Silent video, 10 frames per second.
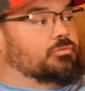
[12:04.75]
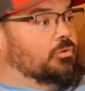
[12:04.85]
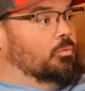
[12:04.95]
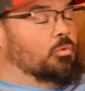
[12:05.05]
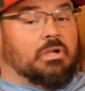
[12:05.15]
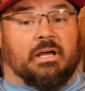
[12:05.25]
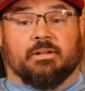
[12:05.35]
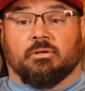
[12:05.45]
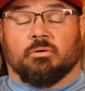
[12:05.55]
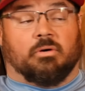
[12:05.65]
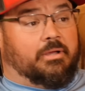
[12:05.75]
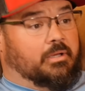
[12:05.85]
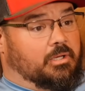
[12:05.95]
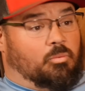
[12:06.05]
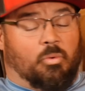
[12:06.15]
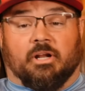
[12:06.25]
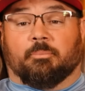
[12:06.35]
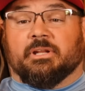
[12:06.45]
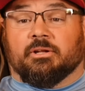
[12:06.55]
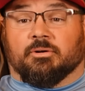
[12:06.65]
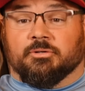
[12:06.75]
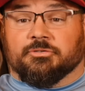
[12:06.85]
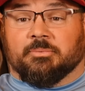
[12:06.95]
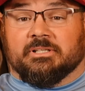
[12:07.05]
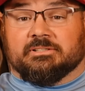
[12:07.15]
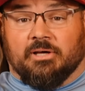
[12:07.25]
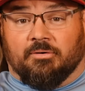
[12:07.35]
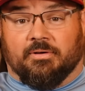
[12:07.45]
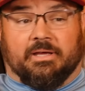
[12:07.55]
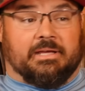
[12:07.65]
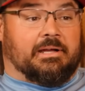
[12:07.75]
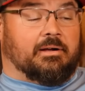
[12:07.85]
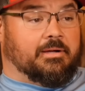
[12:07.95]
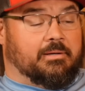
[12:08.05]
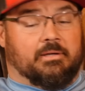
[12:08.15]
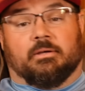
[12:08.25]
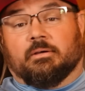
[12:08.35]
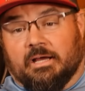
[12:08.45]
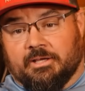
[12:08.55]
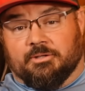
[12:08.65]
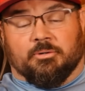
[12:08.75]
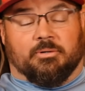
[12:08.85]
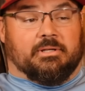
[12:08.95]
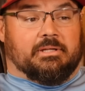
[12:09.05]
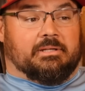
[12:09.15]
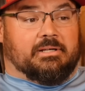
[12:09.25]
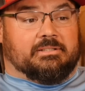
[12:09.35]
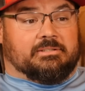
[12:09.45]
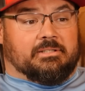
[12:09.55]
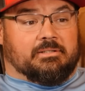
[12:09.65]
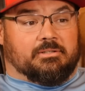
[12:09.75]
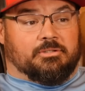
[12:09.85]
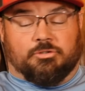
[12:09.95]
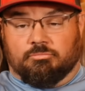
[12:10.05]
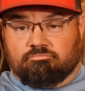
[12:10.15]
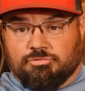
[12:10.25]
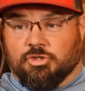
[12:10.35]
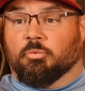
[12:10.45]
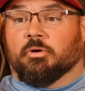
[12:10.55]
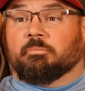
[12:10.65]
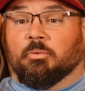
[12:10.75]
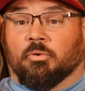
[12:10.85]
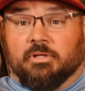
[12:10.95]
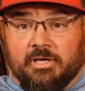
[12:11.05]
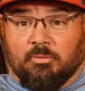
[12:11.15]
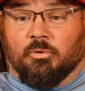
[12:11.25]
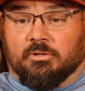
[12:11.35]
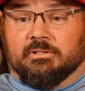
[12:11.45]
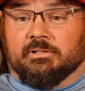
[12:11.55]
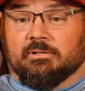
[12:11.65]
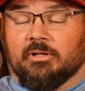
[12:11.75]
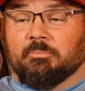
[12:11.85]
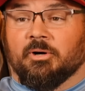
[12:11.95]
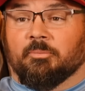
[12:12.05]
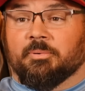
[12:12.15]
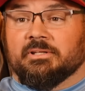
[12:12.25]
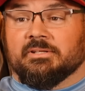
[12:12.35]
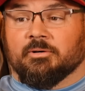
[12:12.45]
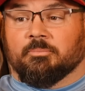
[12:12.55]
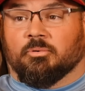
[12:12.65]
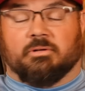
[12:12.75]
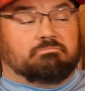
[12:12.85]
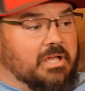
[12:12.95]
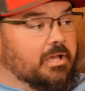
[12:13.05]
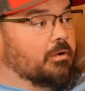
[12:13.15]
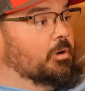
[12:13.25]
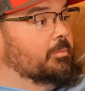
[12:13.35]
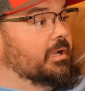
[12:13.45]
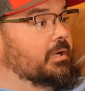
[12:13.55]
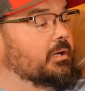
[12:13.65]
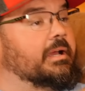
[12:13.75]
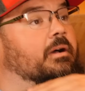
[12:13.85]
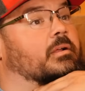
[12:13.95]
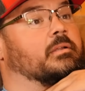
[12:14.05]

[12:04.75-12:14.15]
So what did I do? I went up and introduced myself. Hey, Gary, how you doing? And I said, could you shoot with me one day? I worked at a club called Pintail Point. Yeah, I'll bring my gun out.